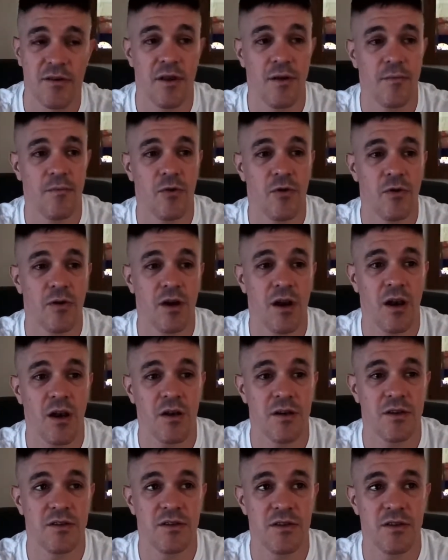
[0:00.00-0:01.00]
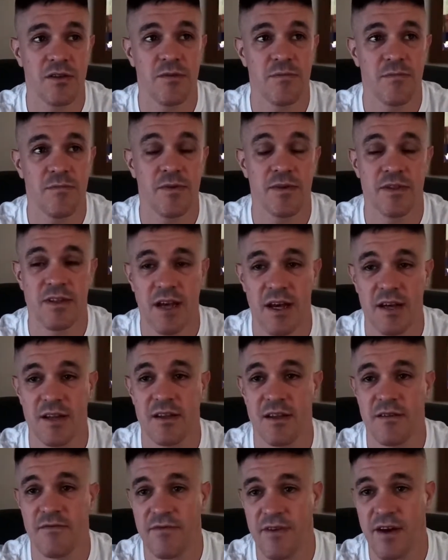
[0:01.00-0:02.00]
They're more inclined to protect
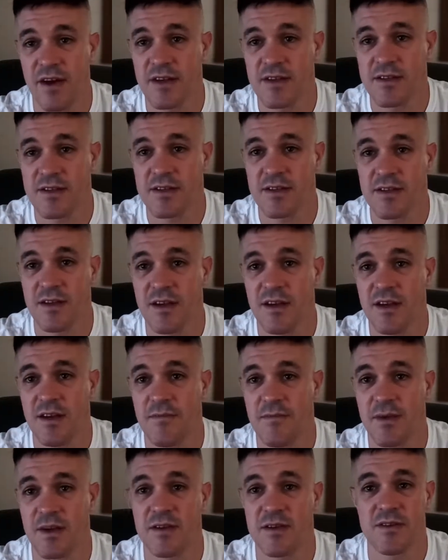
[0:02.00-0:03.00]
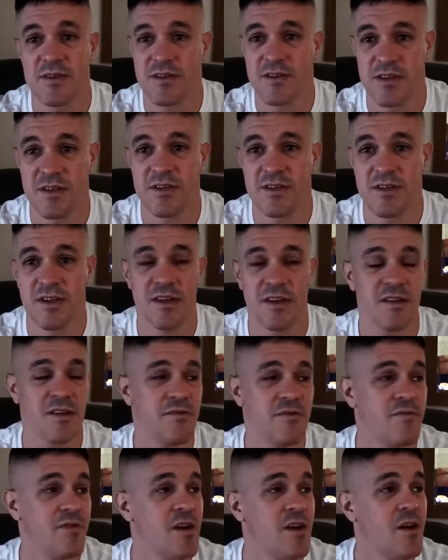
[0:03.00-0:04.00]
their face because it's
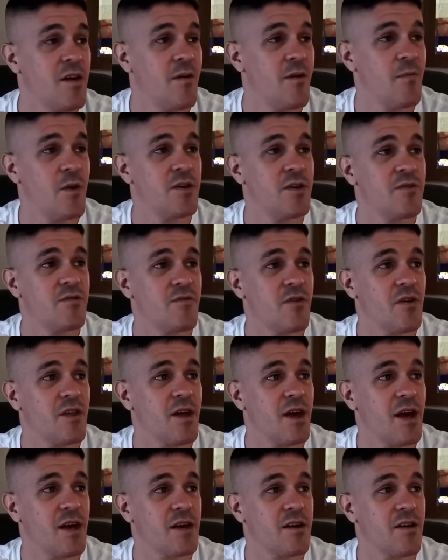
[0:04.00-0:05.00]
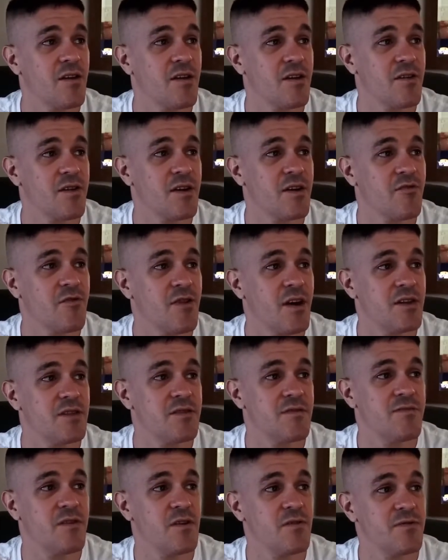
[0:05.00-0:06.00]
instinctive, and when you've got that head guard on, it creates
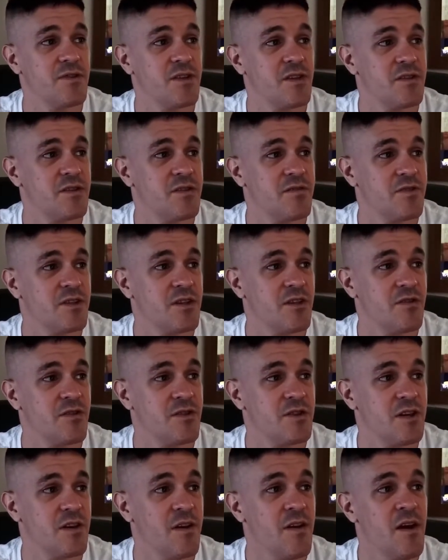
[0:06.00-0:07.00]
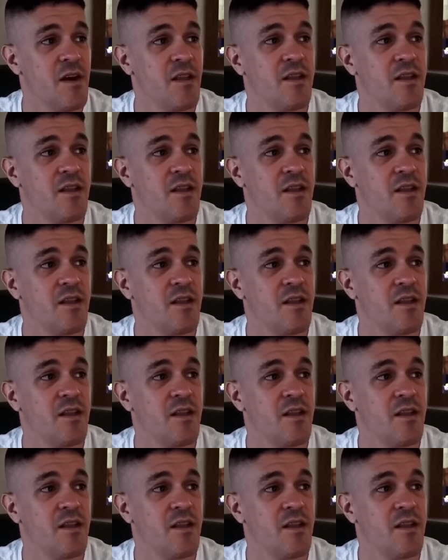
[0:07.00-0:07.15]
a false sense of security.